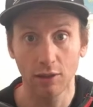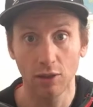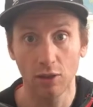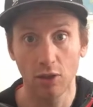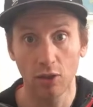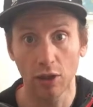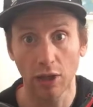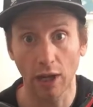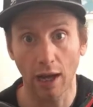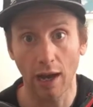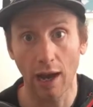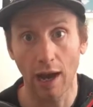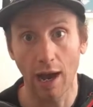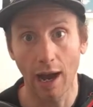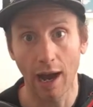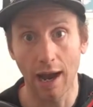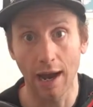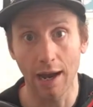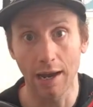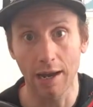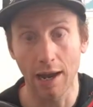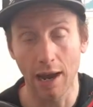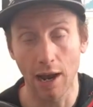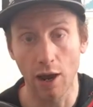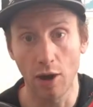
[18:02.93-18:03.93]
look
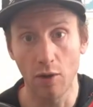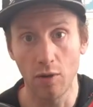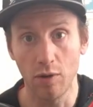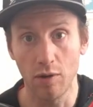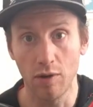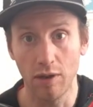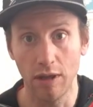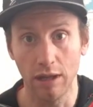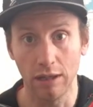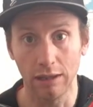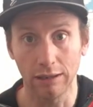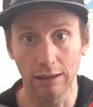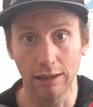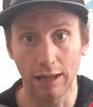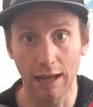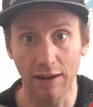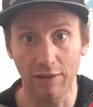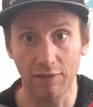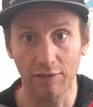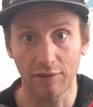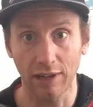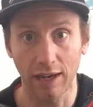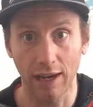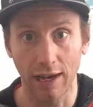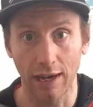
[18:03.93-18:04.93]
at now the
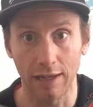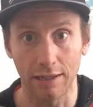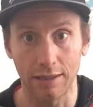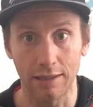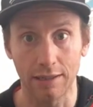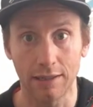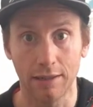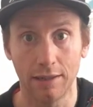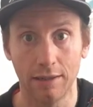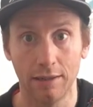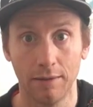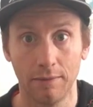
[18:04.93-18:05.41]
left hand.